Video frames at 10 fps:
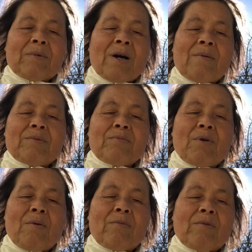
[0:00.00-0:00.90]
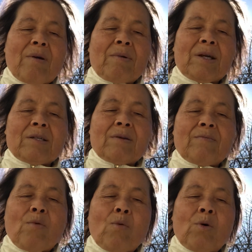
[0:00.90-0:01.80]
comes from
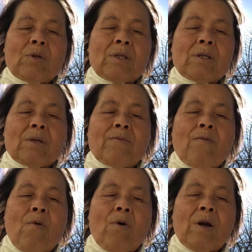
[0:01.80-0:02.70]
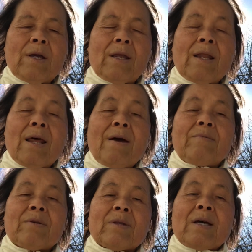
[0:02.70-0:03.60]
Revelation 4, 4
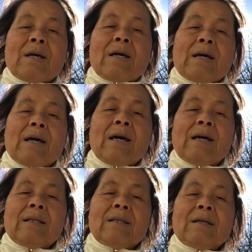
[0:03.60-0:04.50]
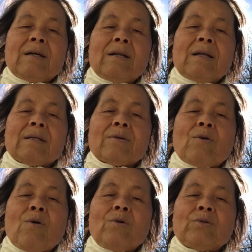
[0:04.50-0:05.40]
11. And uh, let's
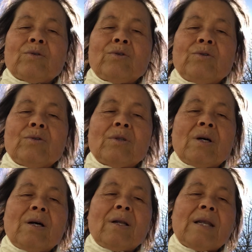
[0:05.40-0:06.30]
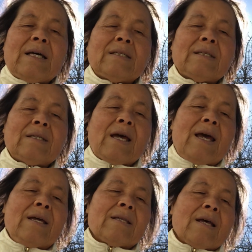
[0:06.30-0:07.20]
go to the lesson
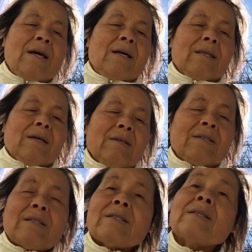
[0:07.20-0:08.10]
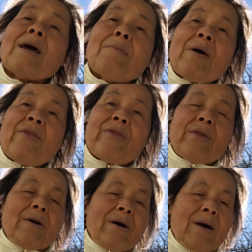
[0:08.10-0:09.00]
8, the
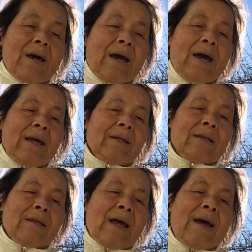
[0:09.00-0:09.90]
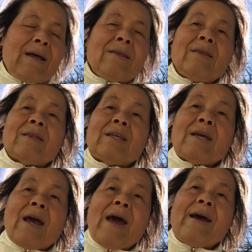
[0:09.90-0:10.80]
Sabbath at and
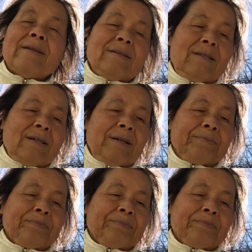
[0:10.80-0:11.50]
the end.